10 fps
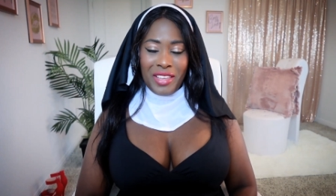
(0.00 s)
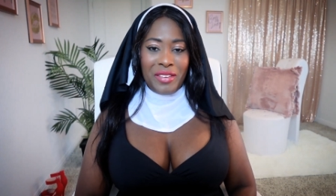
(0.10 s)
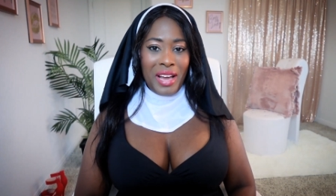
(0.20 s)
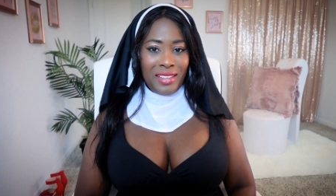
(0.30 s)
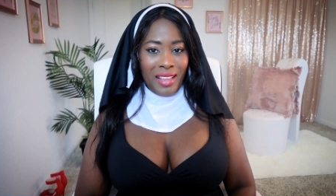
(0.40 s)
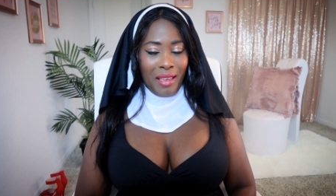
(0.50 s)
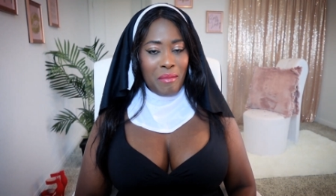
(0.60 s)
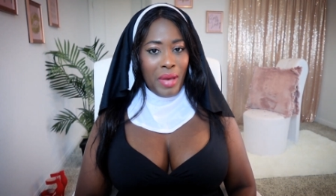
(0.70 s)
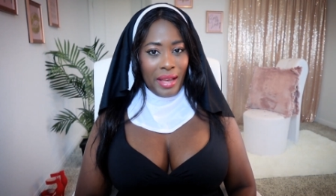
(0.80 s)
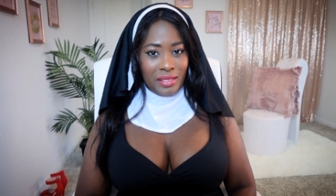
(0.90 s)
You guys, I am
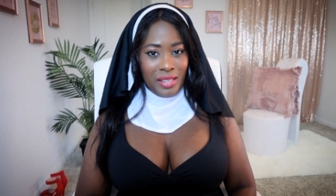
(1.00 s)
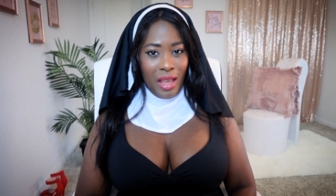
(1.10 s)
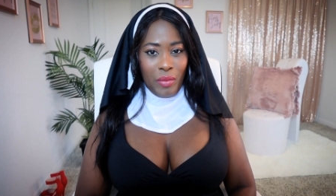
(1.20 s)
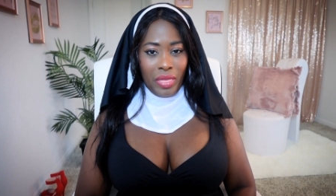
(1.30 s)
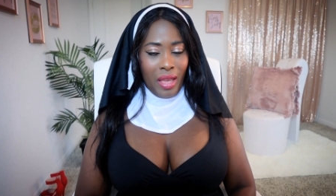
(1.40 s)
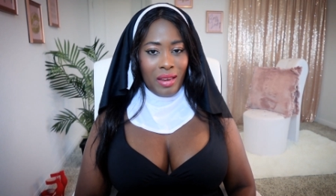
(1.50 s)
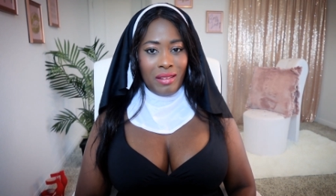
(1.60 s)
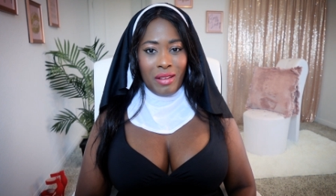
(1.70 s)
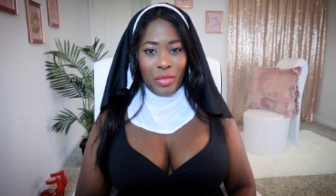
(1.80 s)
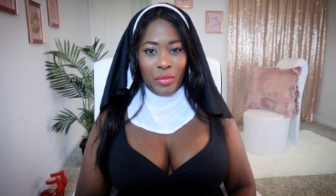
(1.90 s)
back today with
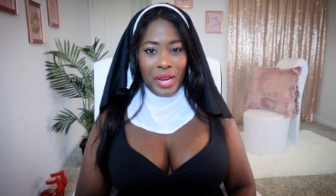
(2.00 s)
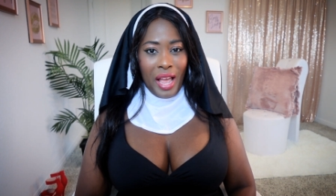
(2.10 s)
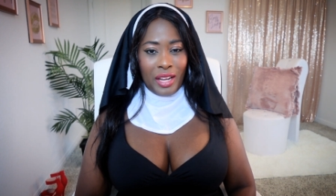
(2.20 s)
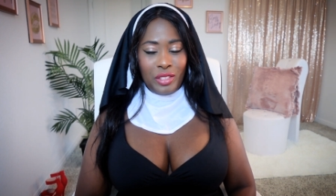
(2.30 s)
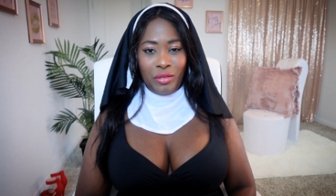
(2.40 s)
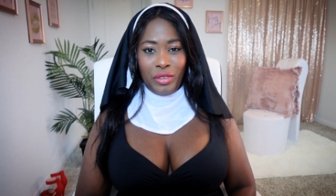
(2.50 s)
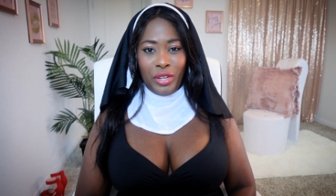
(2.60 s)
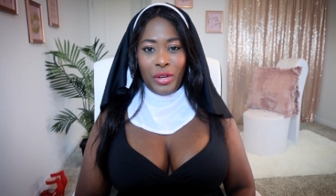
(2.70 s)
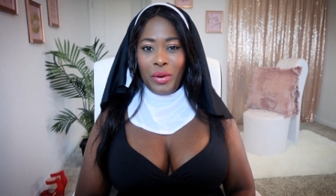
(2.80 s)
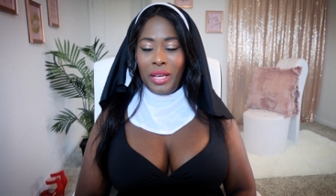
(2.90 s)
another reaction
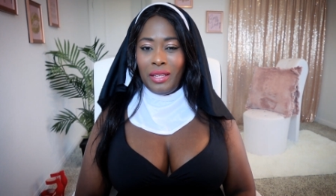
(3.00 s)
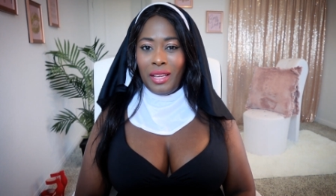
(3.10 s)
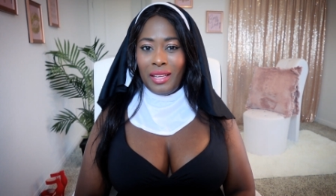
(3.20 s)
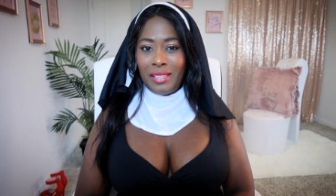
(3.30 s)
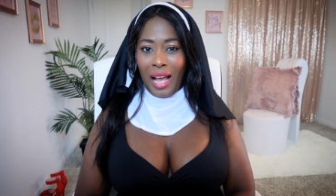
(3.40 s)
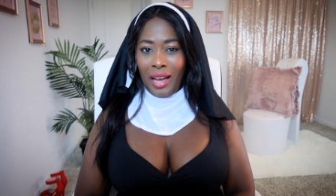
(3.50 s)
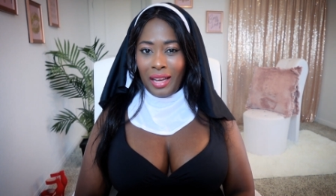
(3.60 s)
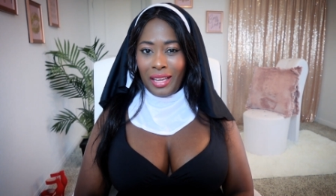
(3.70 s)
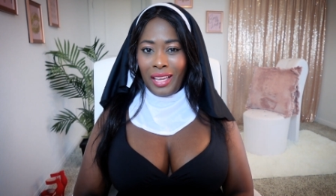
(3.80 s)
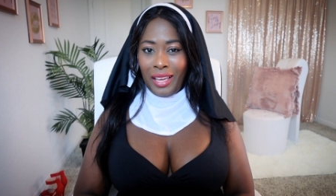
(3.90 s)
video. And yes,
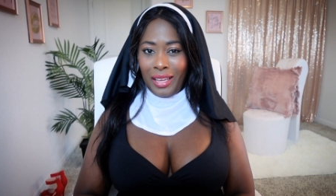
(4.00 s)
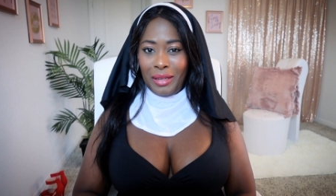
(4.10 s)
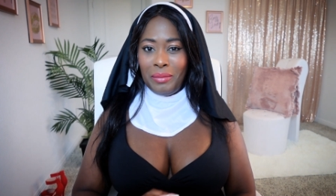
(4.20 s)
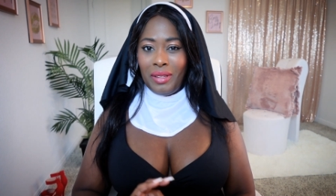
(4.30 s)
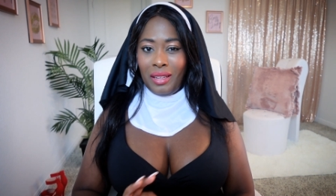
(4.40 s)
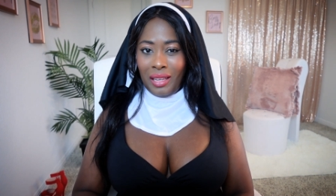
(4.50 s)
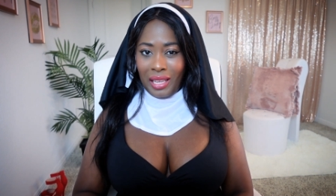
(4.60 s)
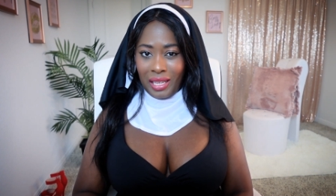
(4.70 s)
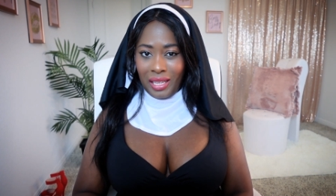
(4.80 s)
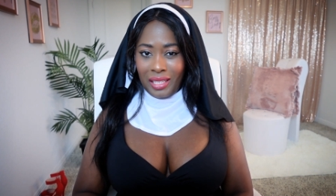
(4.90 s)
I am
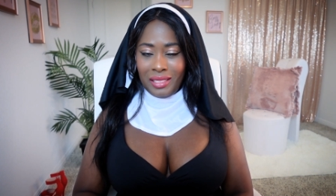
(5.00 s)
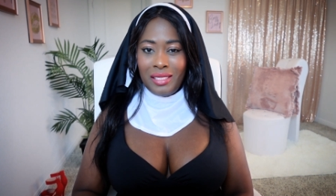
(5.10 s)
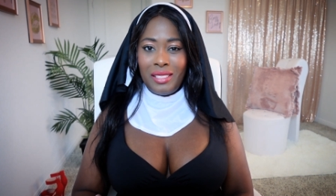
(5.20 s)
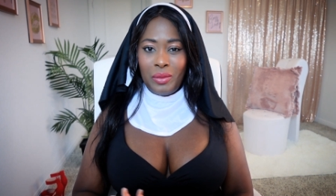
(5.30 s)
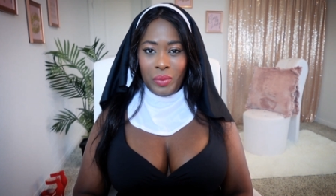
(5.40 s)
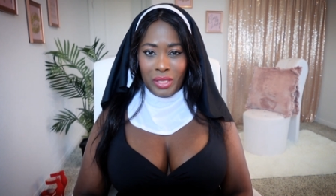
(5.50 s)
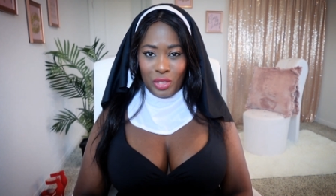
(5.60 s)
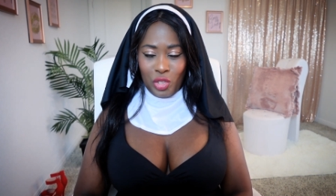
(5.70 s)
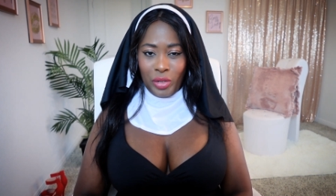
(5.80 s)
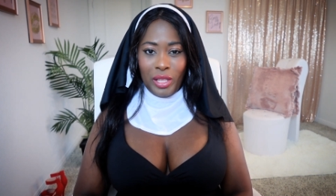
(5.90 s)
late with
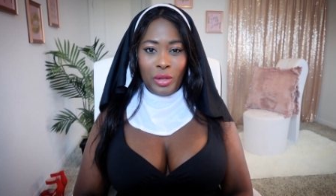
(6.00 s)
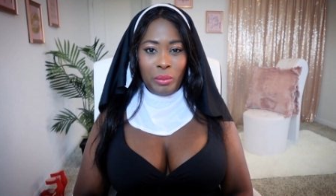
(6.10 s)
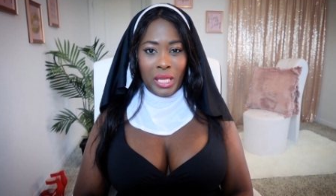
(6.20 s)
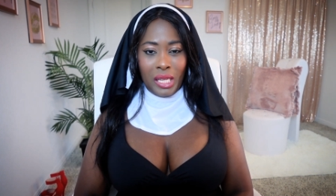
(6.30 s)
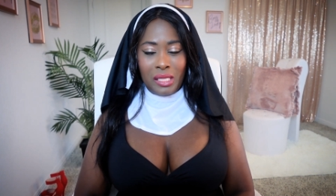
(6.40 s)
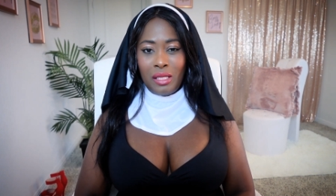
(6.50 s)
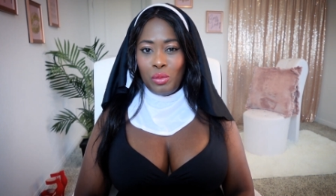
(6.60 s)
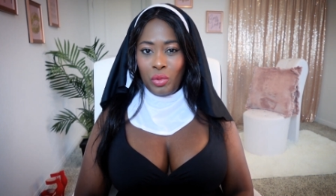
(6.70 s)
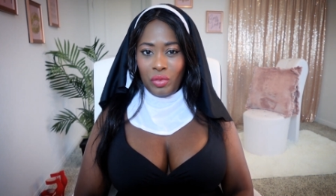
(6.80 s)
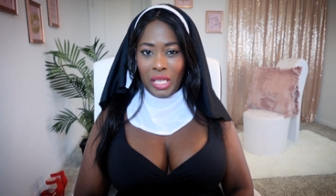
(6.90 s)
this trailer because this
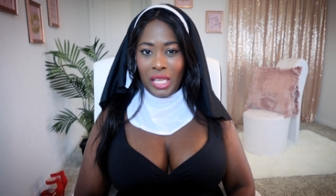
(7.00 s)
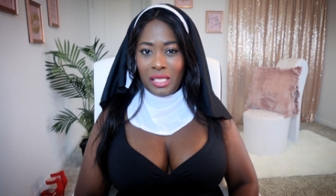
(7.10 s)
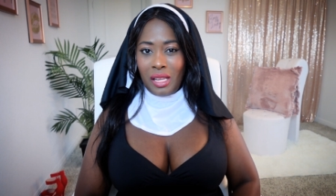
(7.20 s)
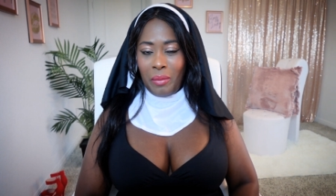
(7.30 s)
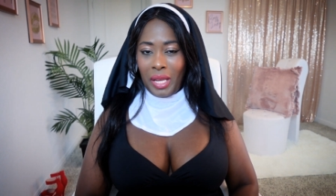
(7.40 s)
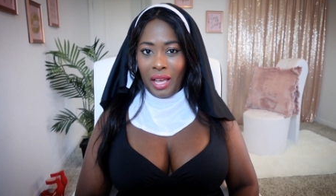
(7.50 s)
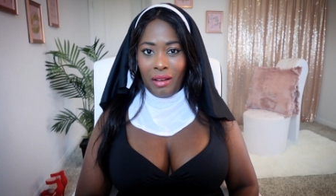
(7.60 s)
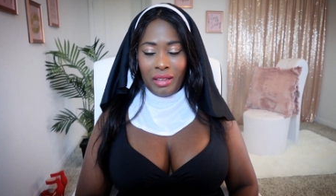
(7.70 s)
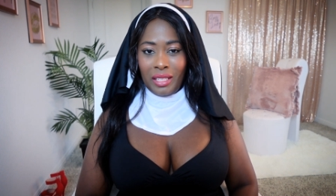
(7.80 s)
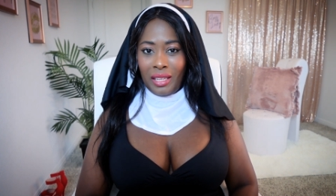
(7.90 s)
movie is coming
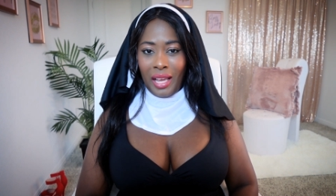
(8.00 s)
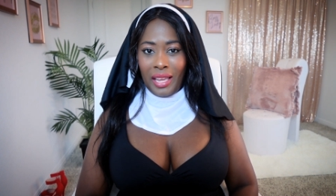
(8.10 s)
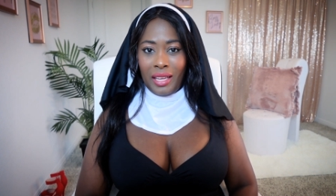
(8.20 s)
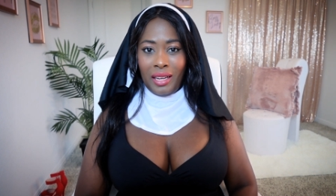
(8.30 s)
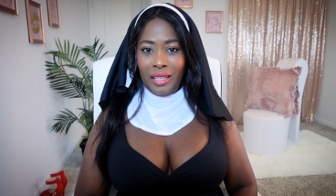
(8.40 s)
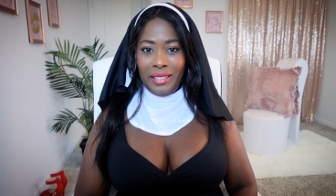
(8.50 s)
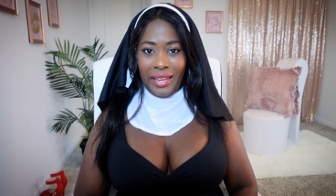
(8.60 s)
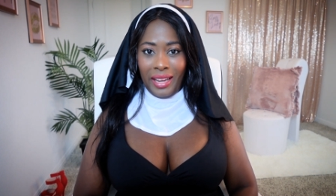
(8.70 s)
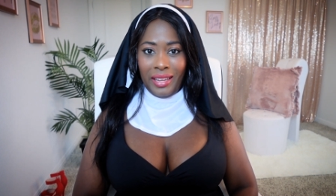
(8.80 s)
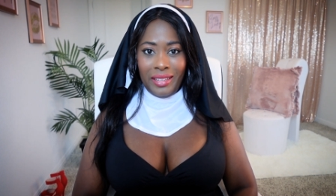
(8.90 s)
out in like a
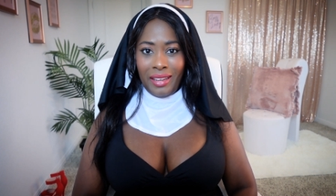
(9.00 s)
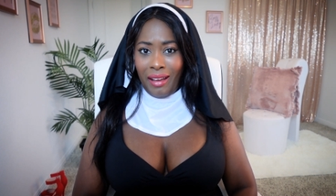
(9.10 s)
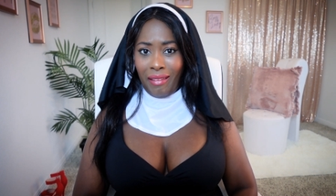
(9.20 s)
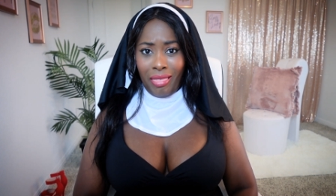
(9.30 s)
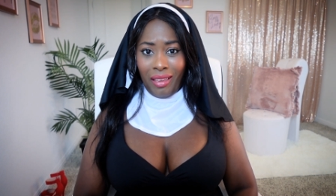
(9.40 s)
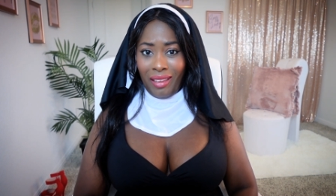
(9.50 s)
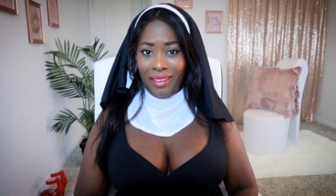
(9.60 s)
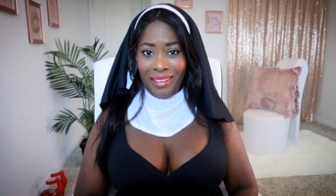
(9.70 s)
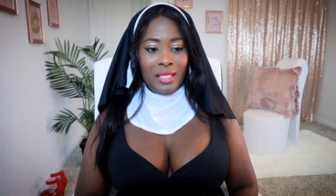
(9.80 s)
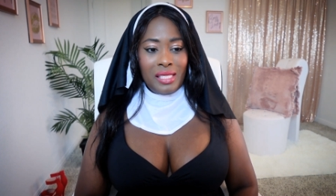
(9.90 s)
day, I
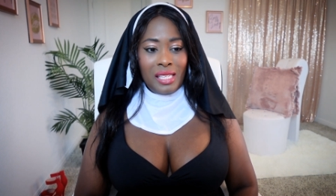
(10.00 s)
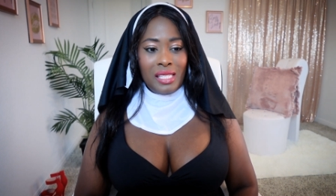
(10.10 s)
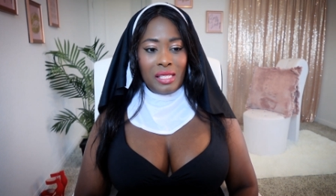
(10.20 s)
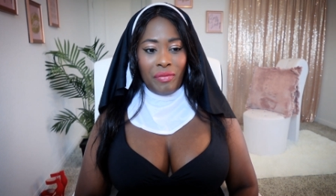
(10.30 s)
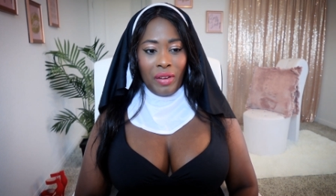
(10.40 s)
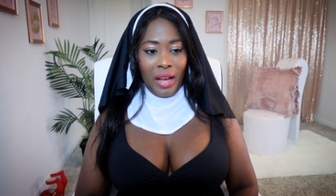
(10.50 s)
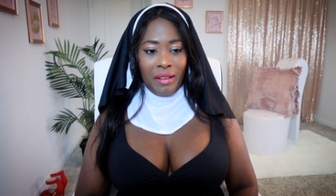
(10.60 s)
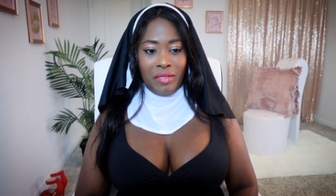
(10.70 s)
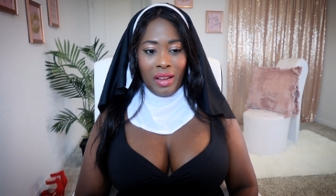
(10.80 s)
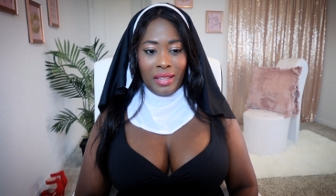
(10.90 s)
think. This is
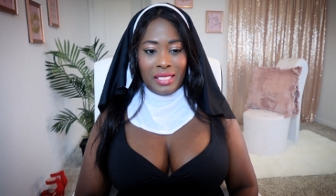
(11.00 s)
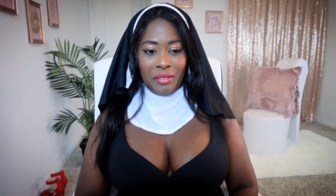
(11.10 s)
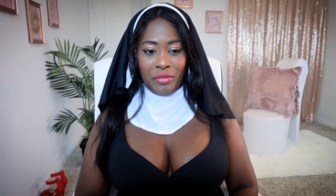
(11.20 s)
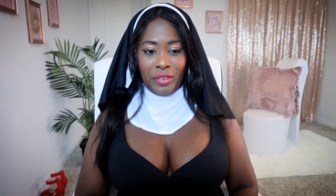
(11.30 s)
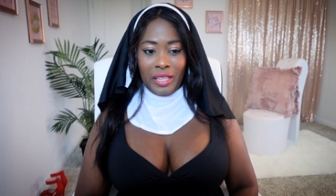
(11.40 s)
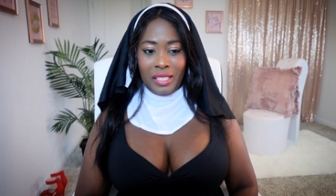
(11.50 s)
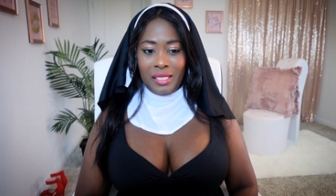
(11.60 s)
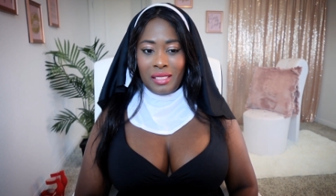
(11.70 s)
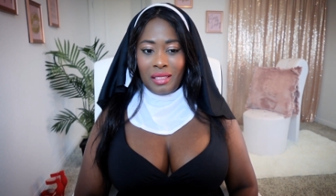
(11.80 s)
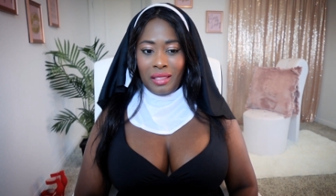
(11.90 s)
Five Nights at
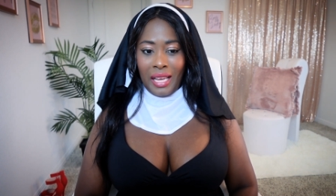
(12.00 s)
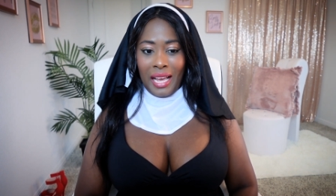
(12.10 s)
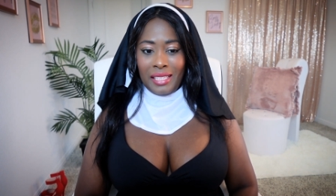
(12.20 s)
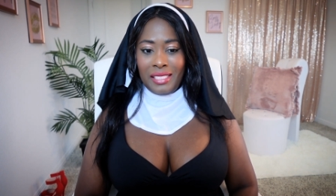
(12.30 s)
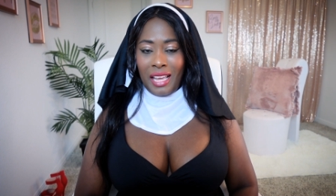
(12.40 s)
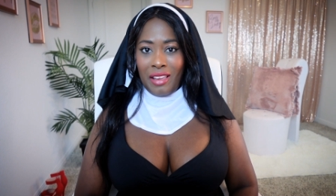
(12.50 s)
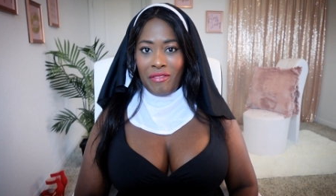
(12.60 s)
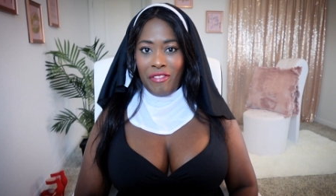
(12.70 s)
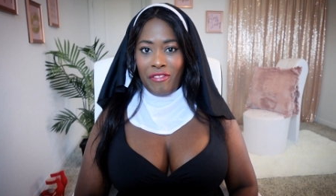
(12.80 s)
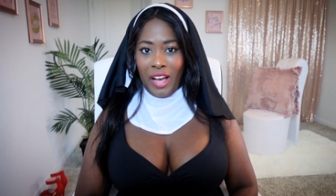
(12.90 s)
Freddy's last and
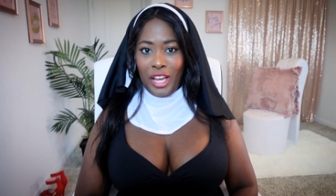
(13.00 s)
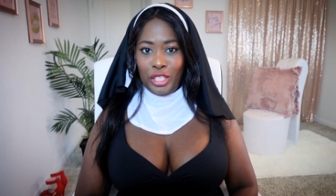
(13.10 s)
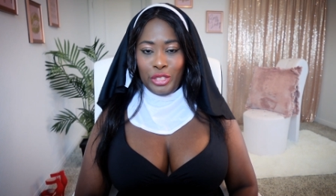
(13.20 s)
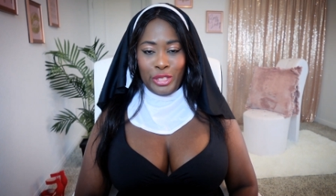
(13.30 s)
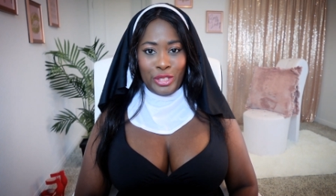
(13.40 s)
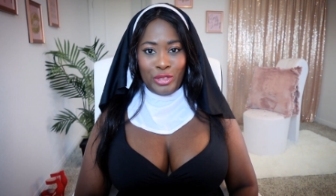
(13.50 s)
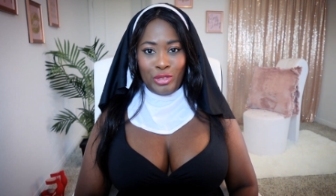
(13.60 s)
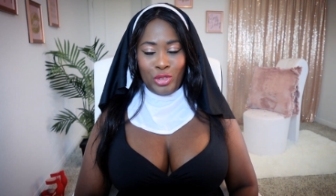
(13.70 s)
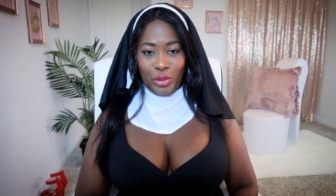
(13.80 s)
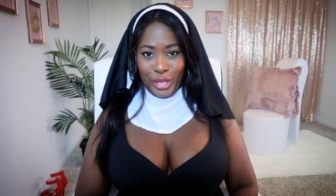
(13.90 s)
final
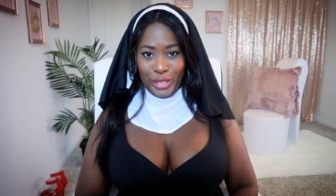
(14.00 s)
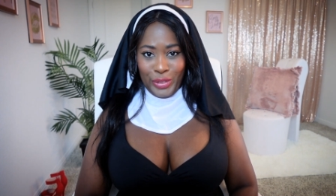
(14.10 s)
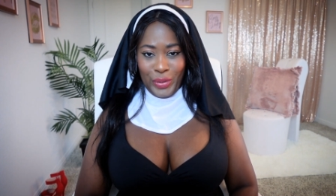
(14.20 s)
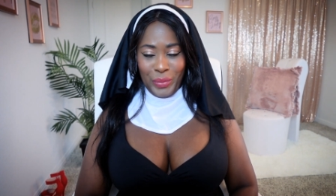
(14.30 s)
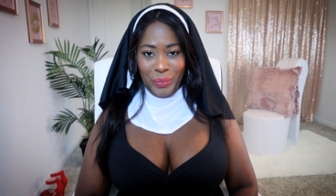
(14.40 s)
trailer